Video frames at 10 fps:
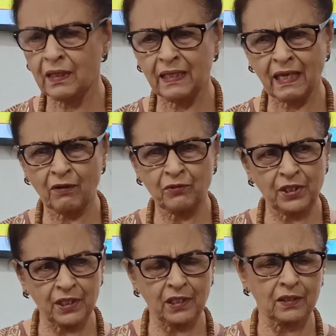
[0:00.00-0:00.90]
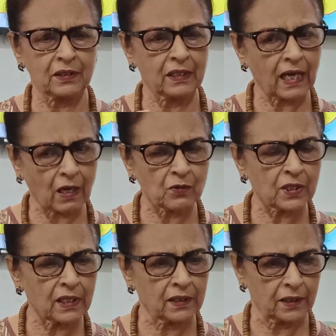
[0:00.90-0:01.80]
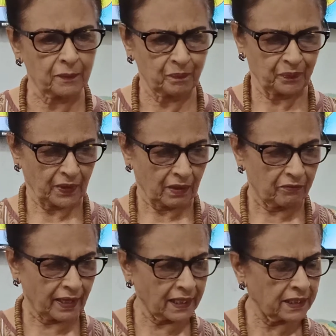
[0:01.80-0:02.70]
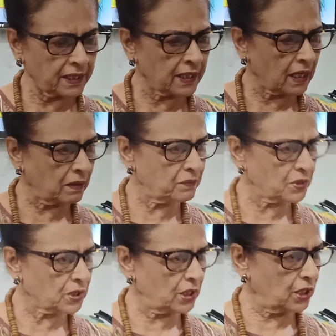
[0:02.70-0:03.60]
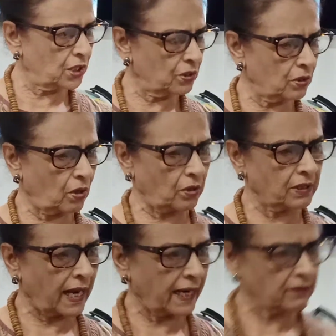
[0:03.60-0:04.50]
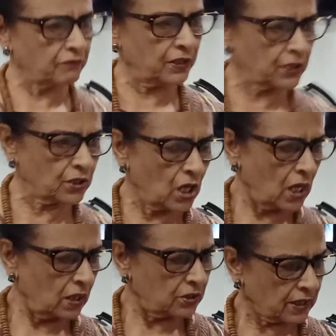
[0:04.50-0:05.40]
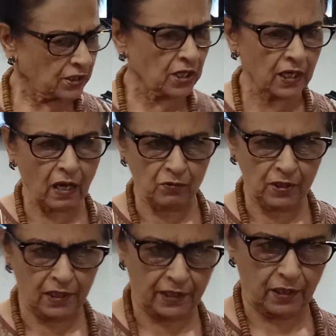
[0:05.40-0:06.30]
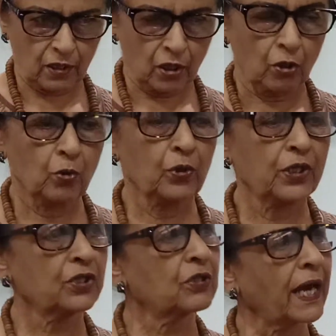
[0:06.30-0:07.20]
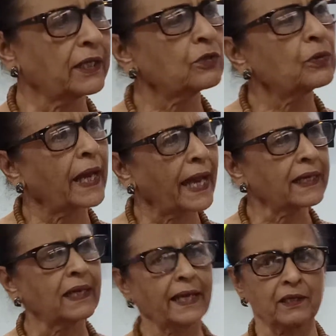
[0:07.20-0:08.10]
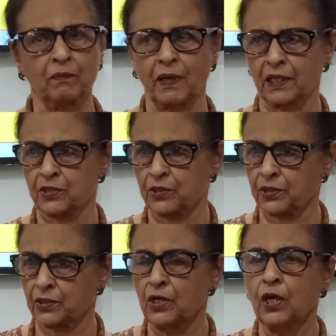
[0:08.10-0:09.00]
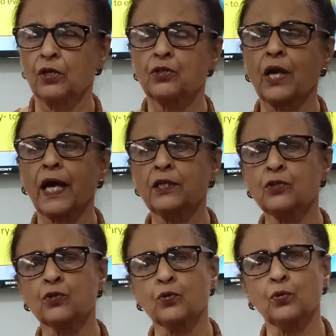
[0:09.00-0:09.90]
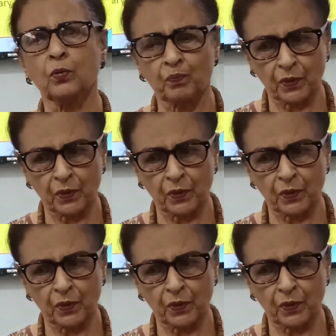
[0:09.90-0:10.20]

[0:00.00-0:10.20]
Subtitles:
Now here the counselor, when he comes in contact with such a counselee who is trying to act like a martyr, tries to